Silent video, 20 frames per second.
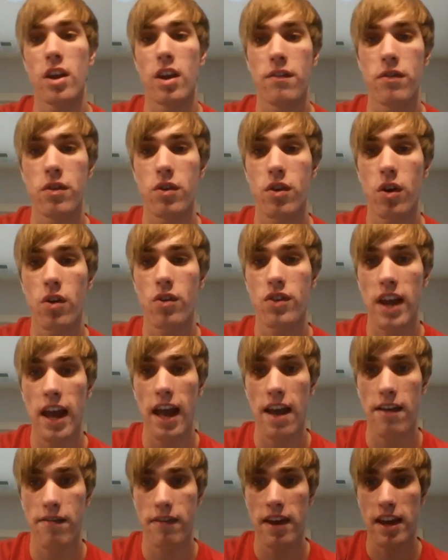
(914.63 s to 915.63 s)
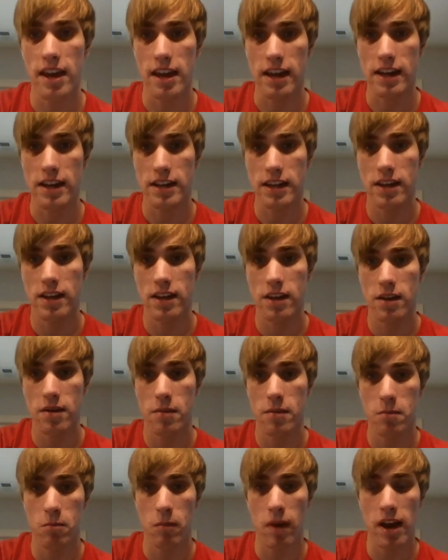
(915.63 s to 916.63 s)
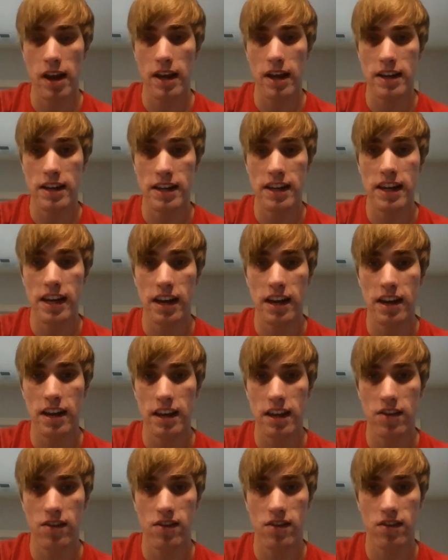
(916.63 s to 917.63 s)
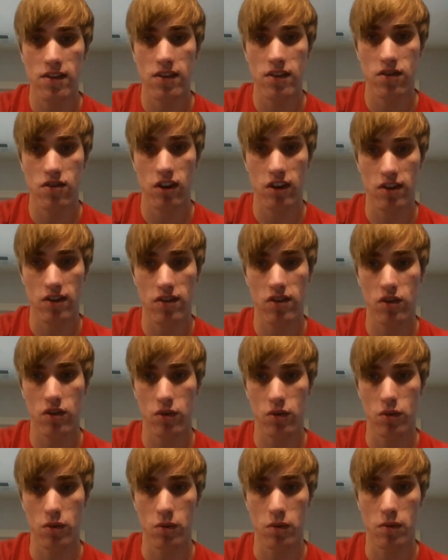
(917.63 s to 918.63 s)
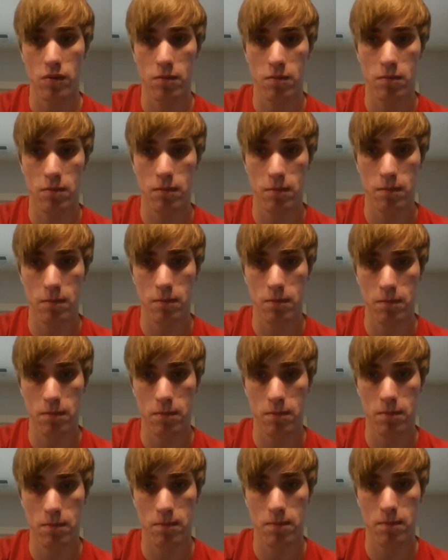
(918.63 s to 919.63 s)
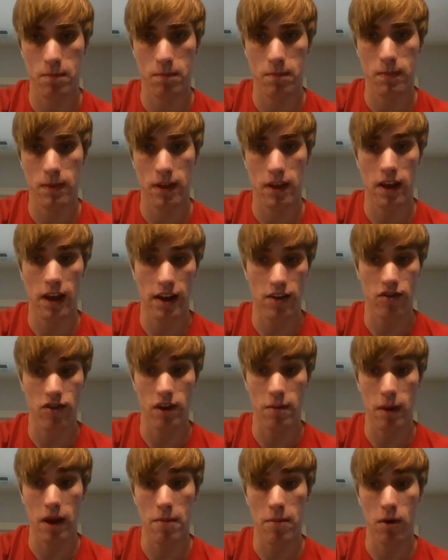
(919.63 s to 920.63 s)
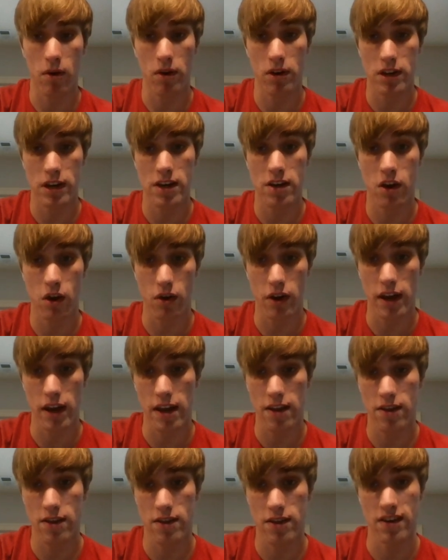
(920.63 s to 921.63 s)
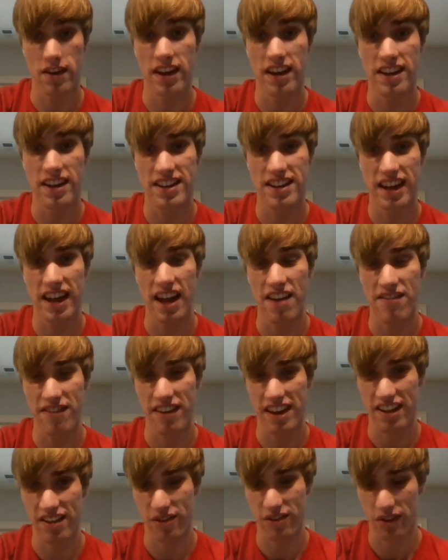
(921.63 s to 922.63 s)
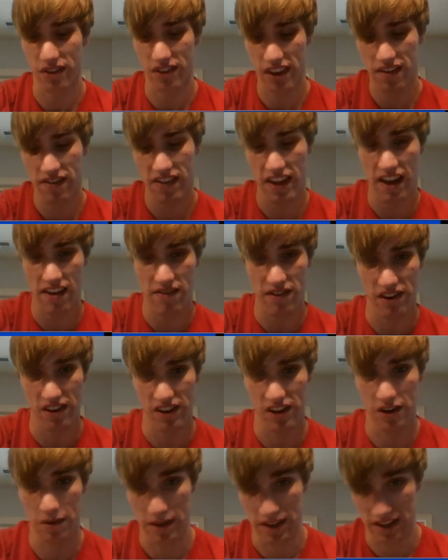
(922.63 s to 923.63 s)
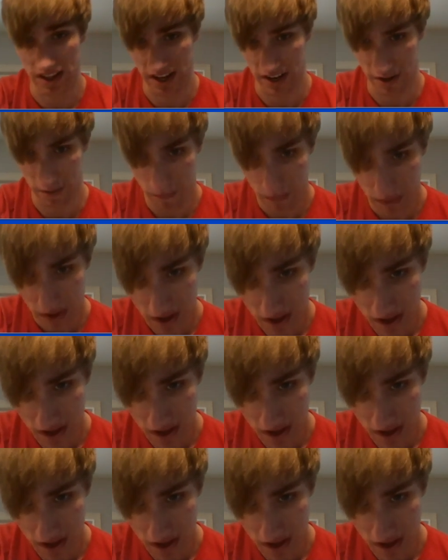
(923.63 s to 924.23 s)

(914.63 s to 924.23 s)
If you go to f8, my idea is just to... Actually, my opponent did go to to f8, so I'll save that for a little bit later.